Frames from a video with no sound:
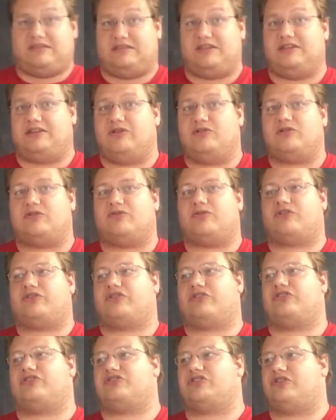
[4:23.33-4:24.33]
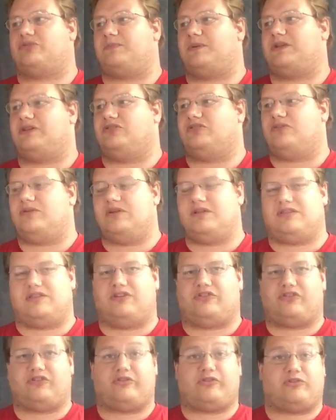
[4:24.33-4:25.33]
The universe has just been doing
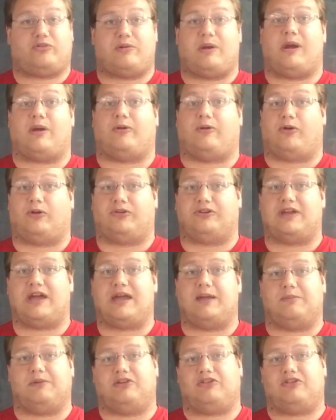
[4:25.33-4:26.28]
this throughout all time,